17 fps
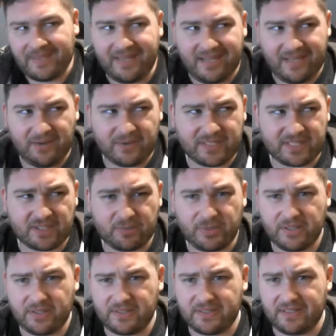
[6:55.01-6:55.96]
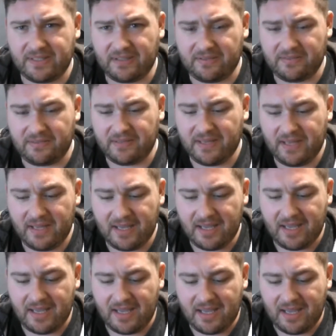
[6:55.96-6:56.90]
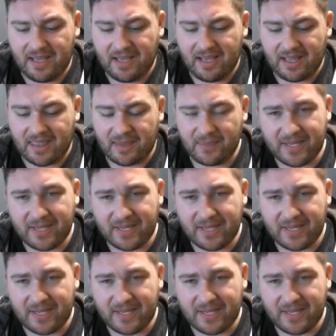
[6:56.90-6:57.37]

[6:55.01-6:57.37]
it was actually pretty good stuff. Then